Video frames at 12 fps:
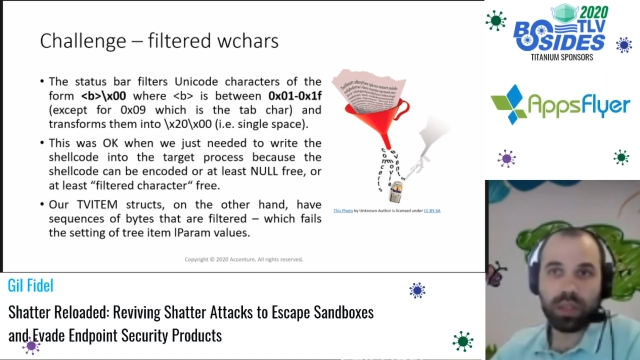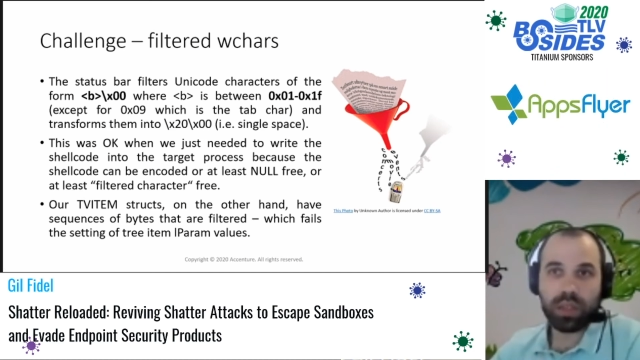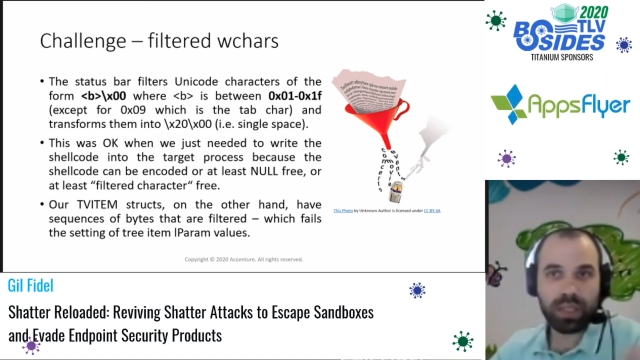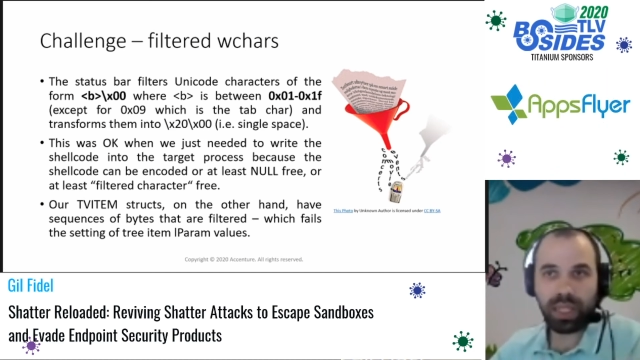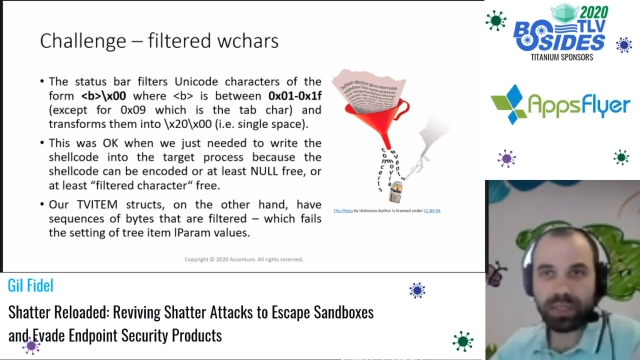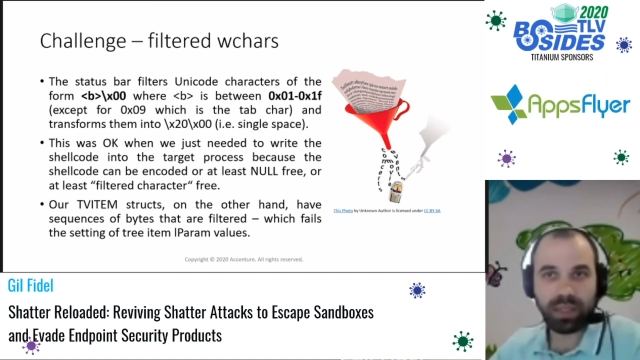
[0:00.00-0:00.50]

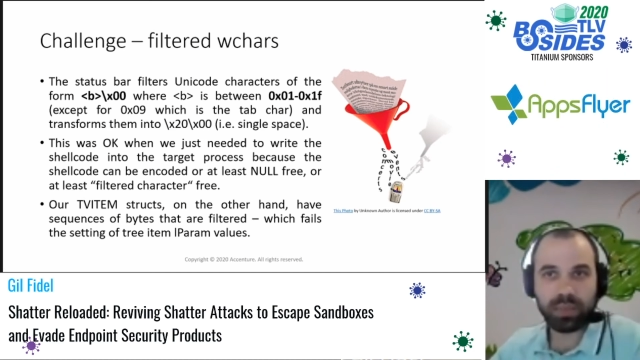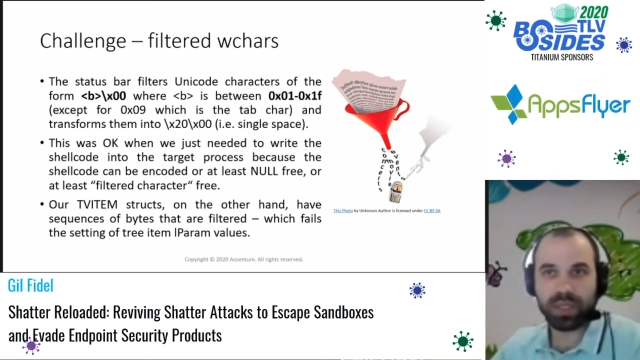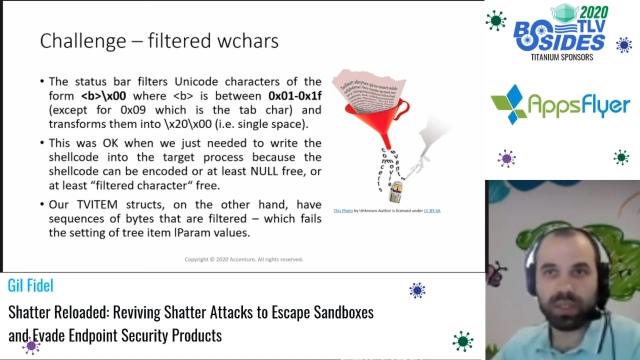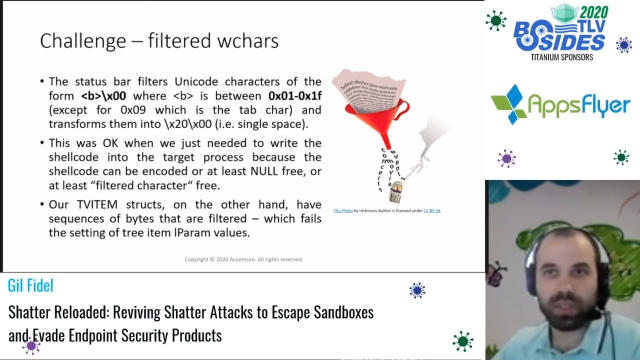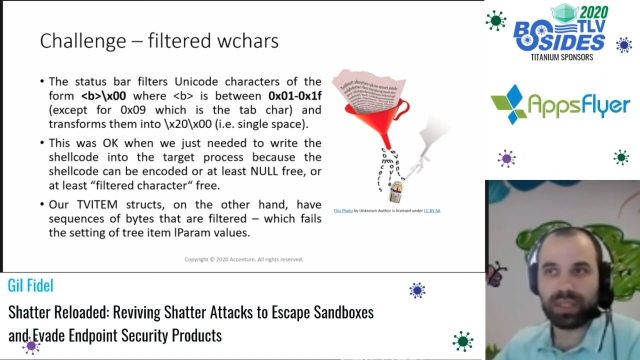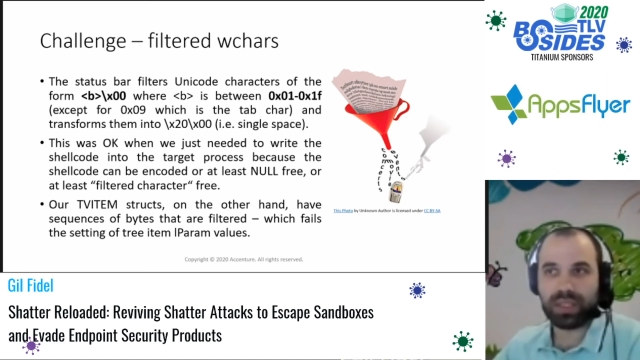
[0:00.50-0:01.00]
It does some
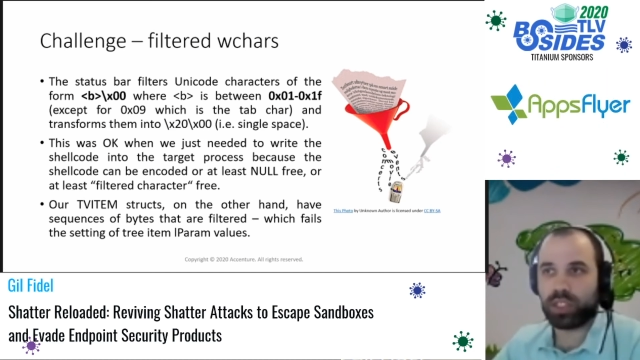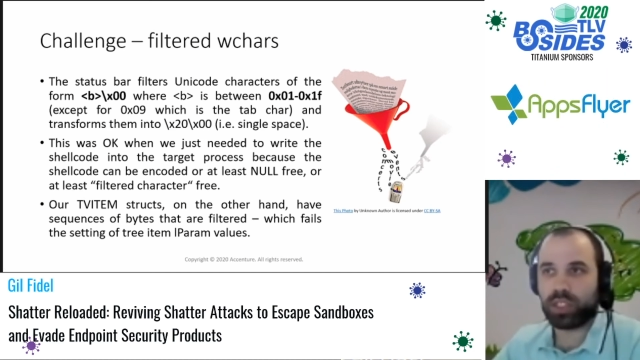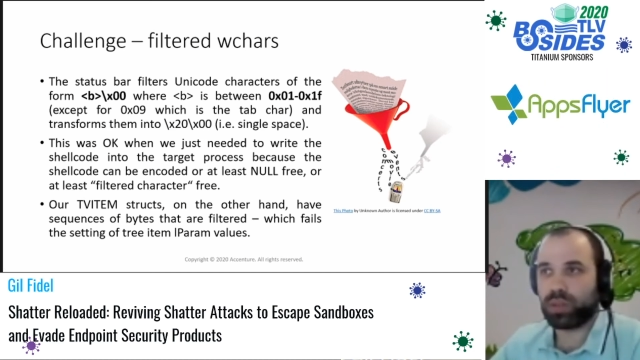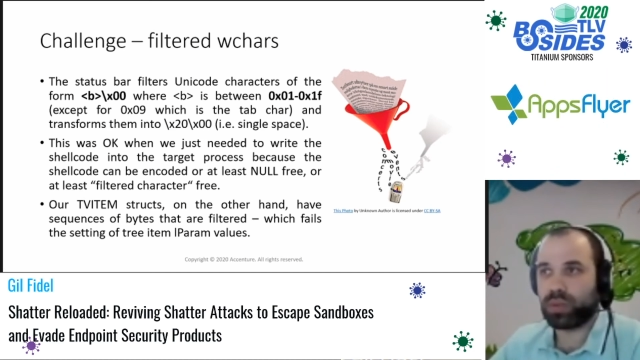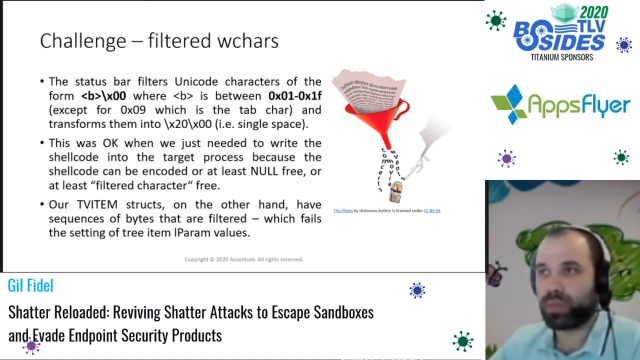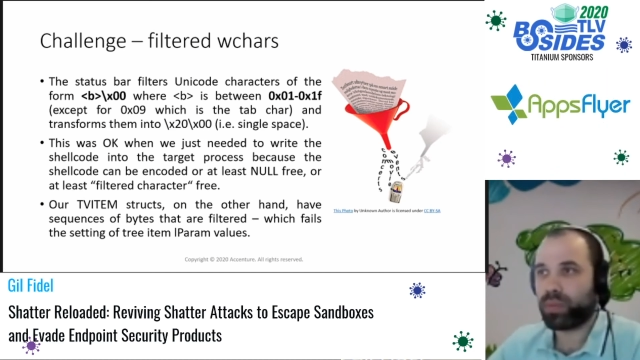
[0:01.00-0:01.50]

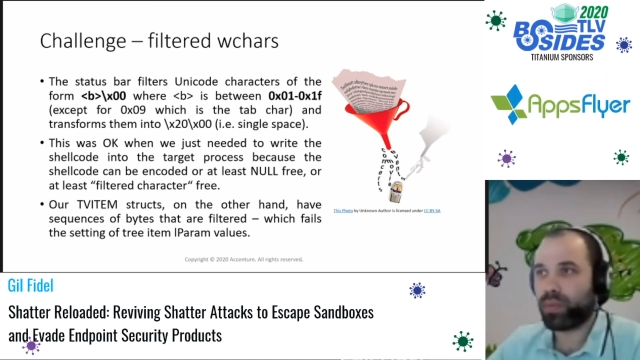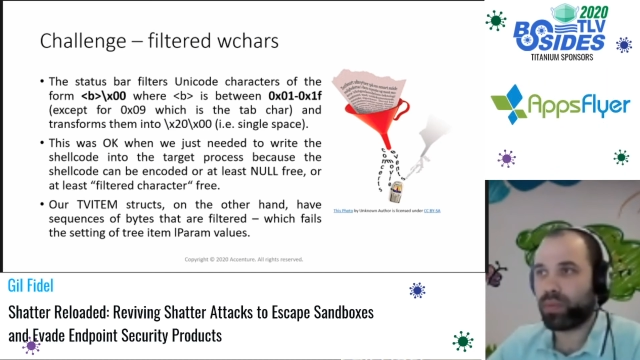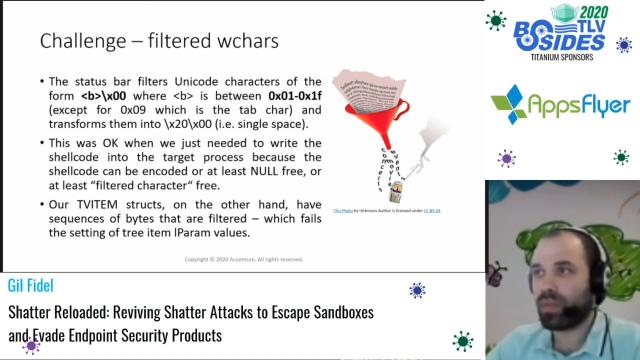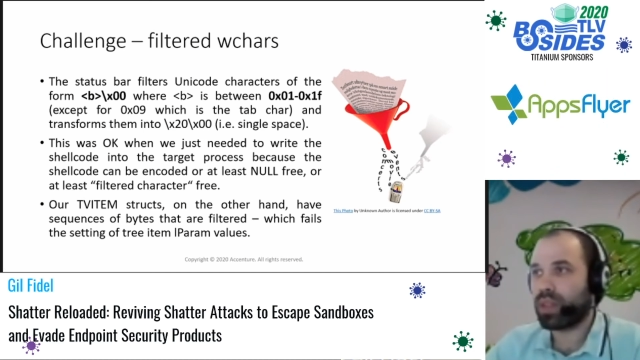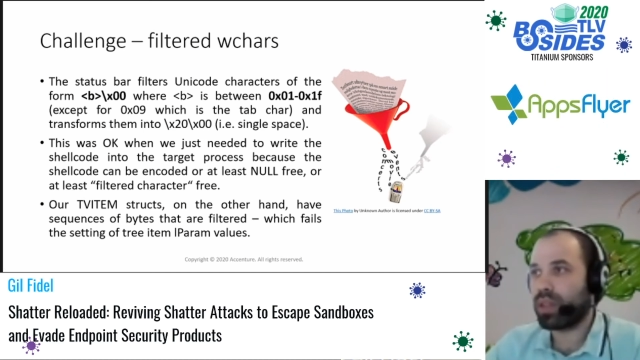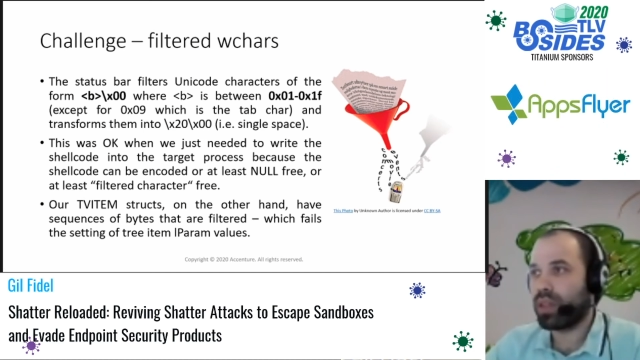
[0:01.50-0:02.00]
synthesization.
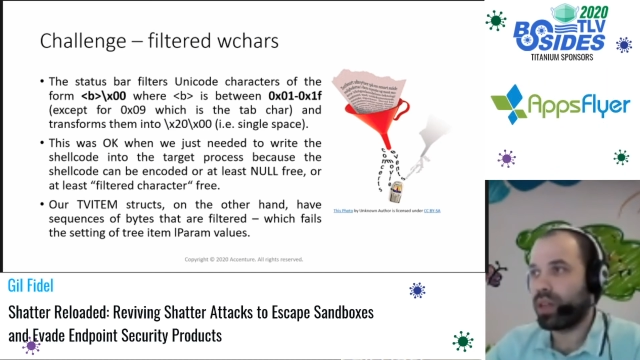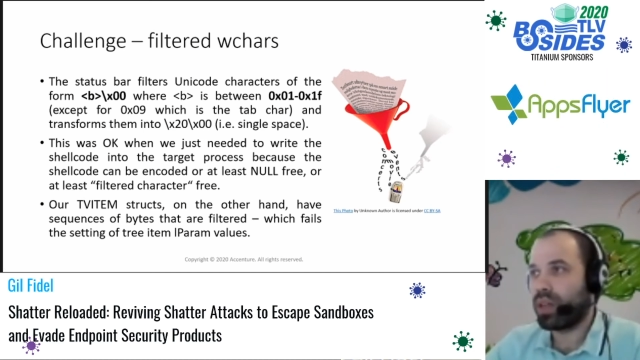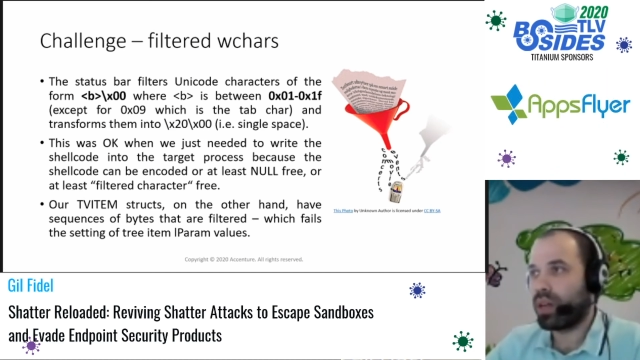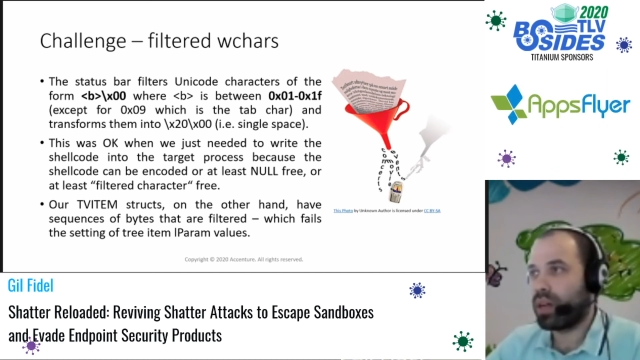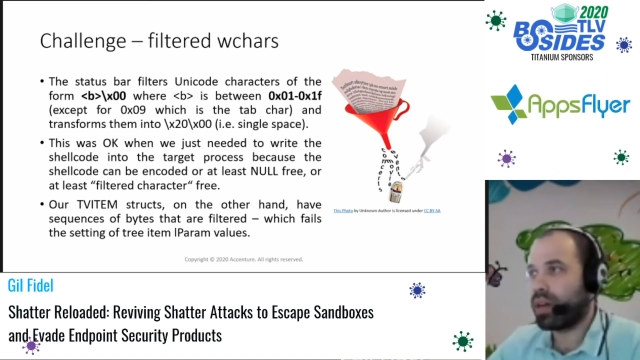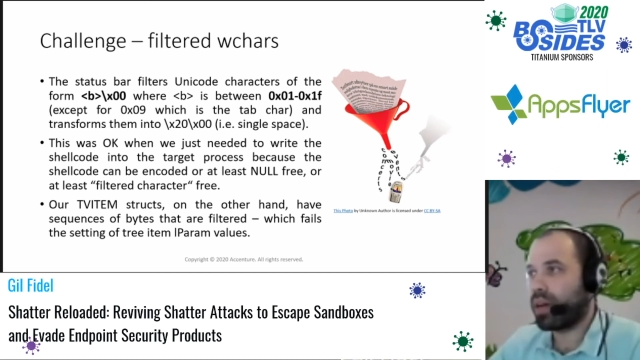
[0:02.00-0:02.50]

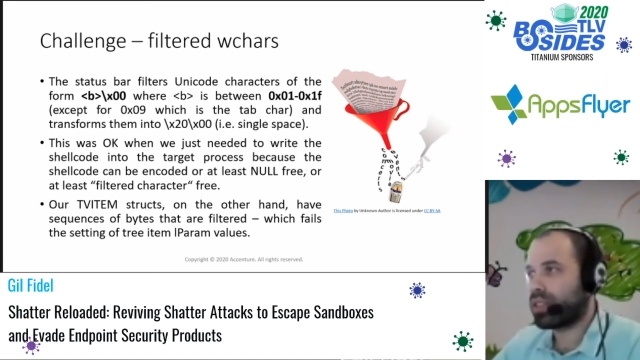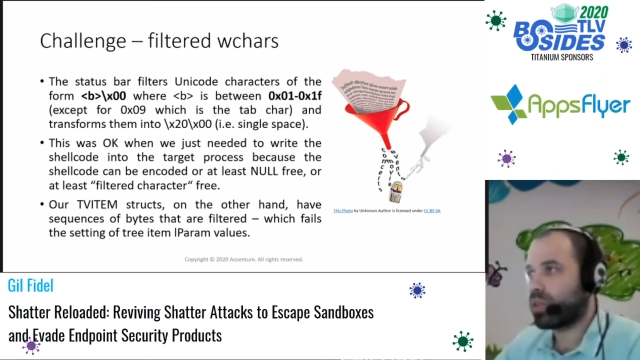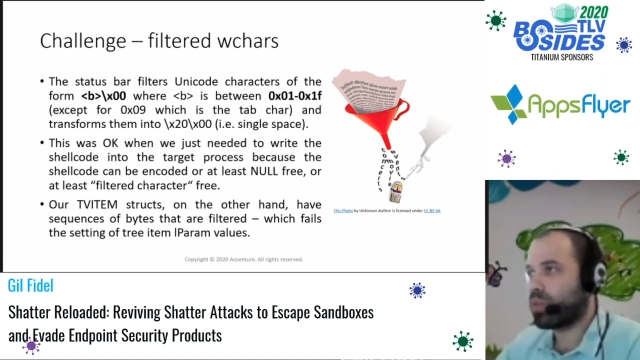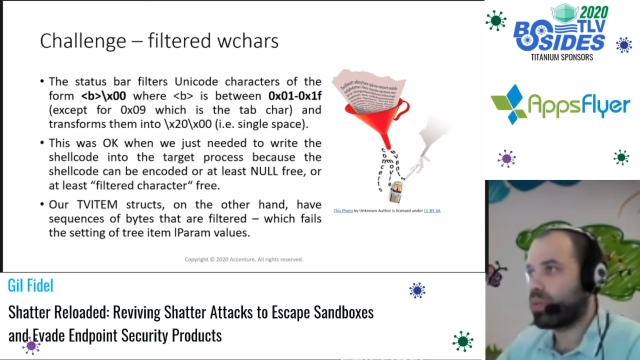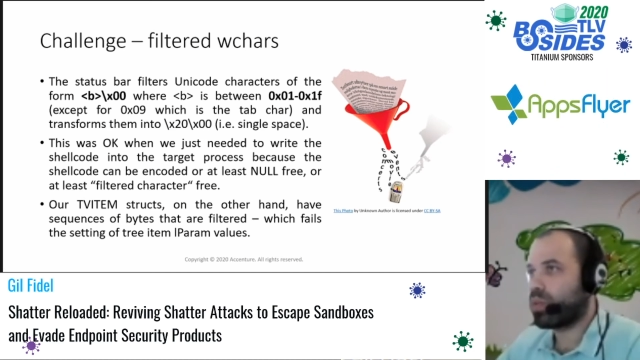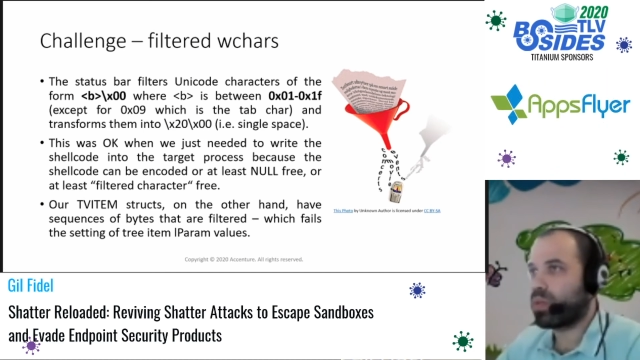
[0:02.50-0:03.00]

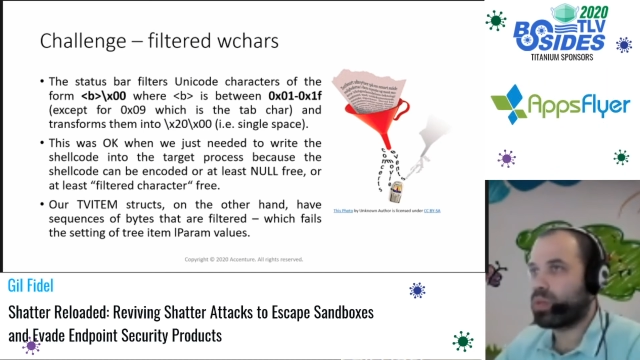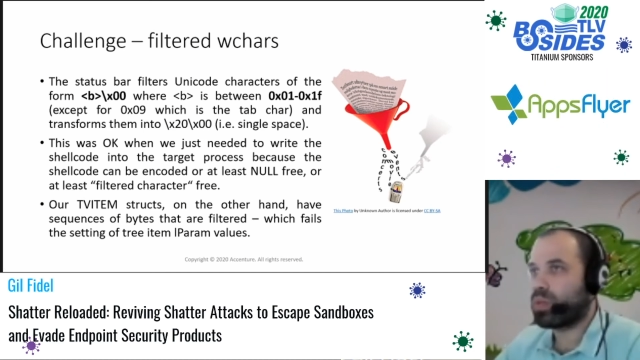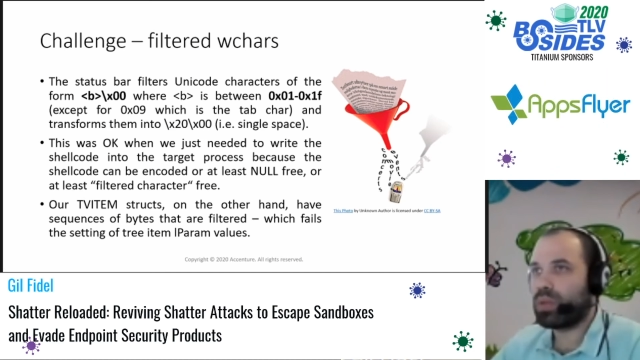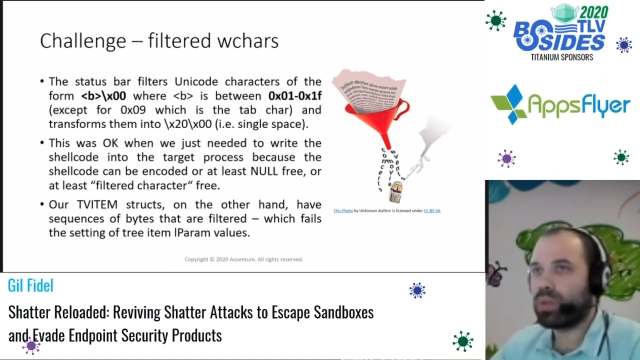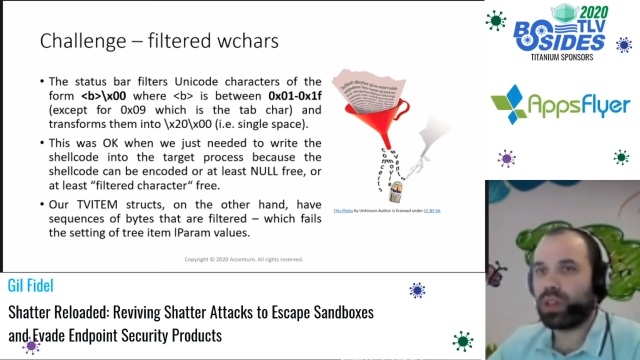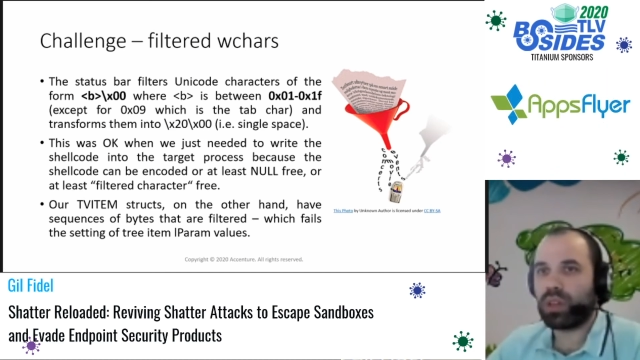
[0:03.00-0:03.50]
So
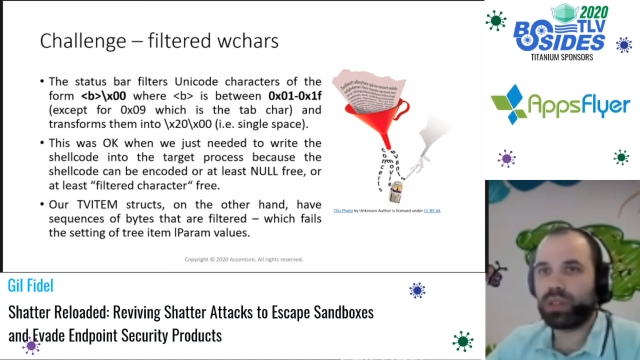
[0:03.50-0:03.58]
when we only